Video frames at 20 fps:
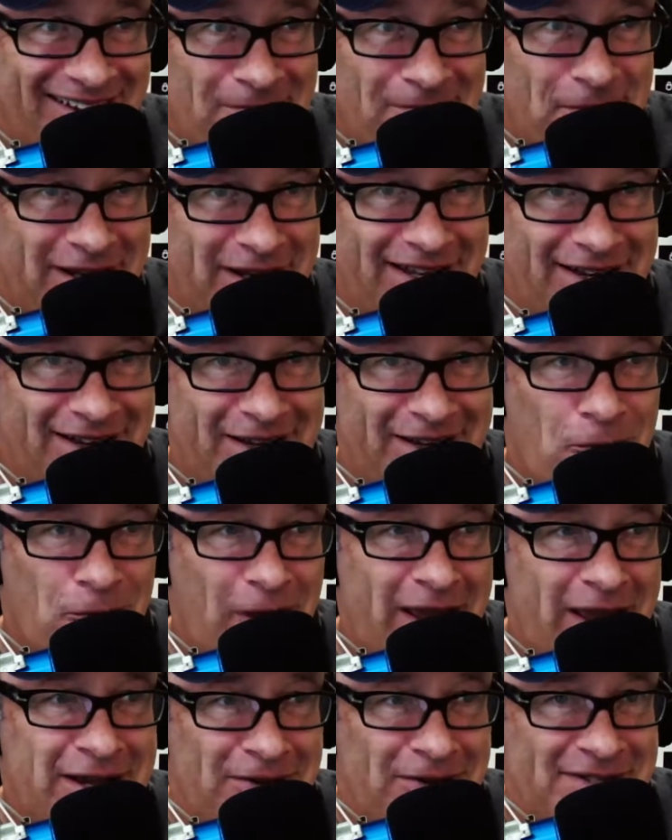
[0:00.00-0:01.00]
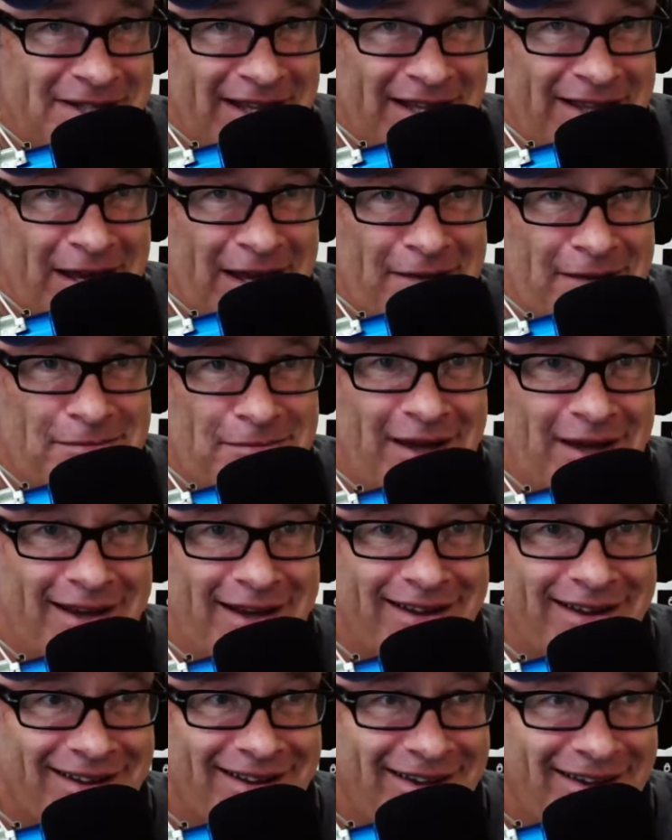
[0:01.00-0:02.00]
But Waco's not that
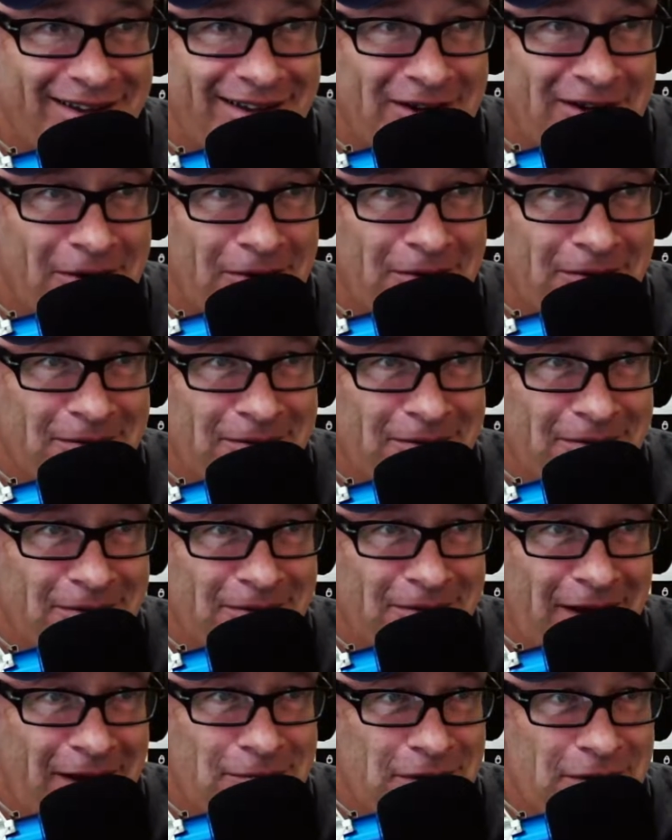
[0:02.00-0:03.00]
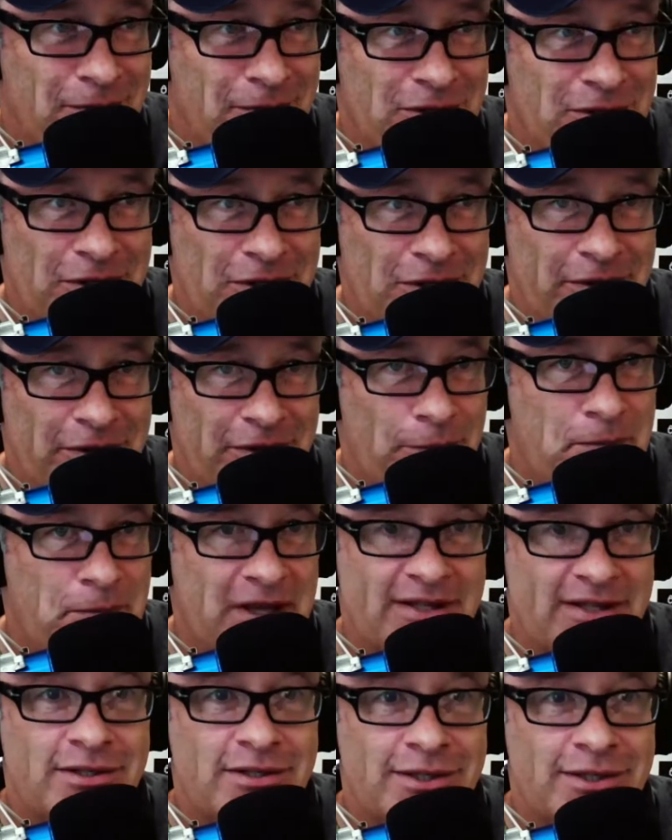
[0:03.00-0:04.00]
big, you know. I mean, I'm sure they would be
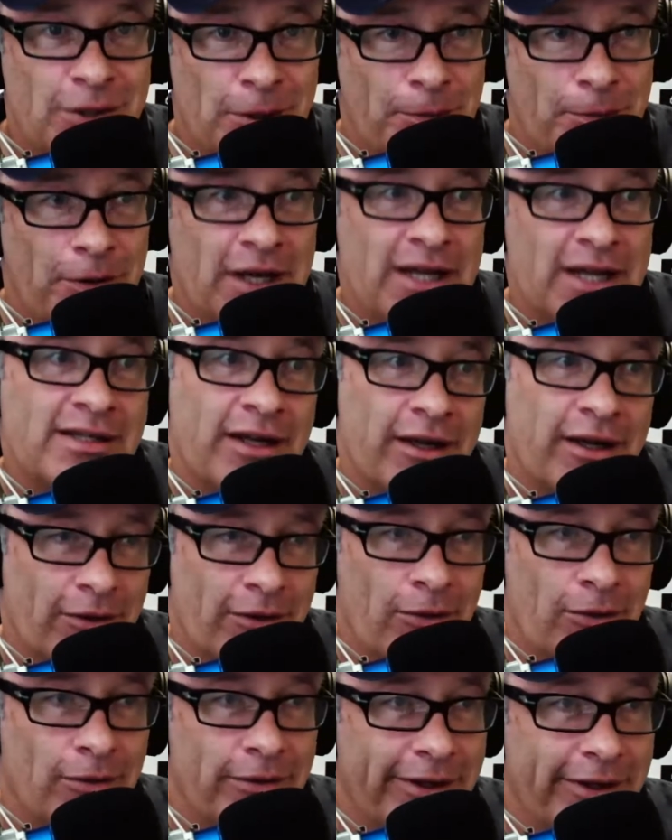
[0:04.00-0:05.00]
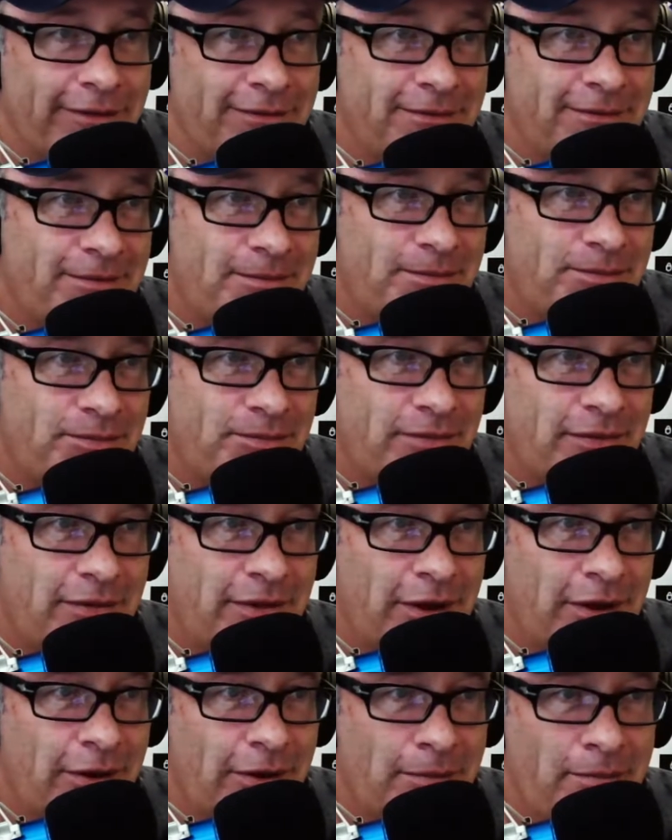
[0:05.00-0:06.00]
super easy to get a hold of.
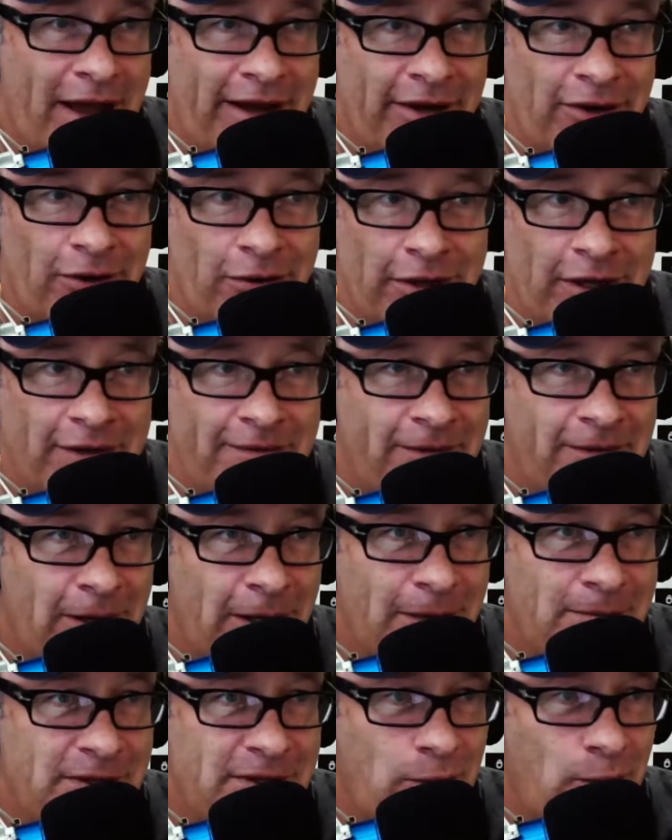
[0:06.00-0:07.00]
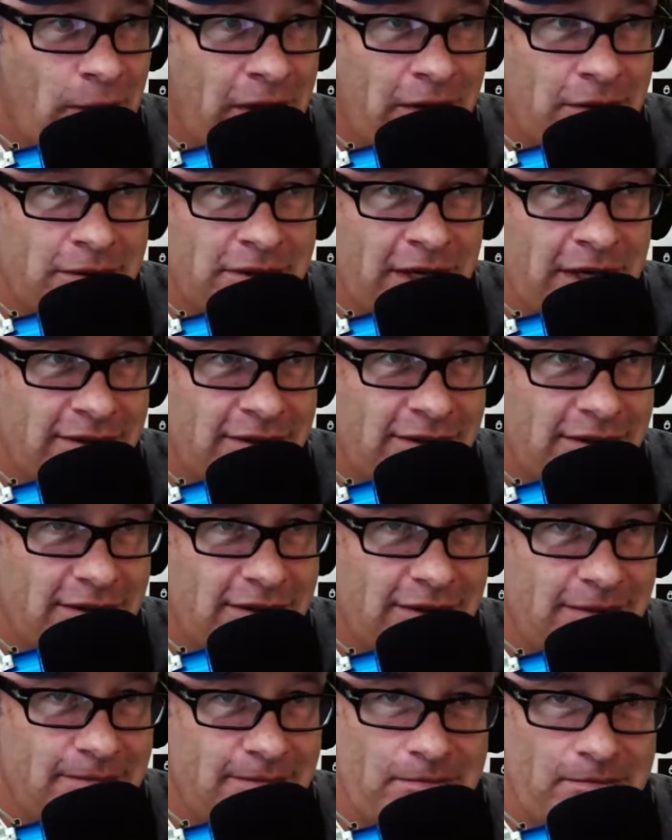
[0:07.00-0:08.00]
They're Magnolia Farms in Waco,
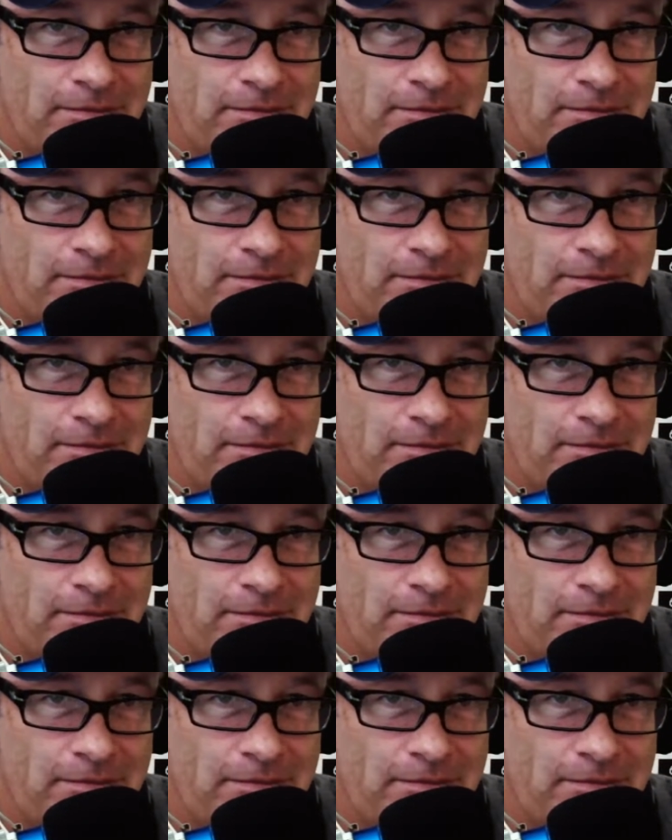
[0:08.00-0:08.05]
Texas.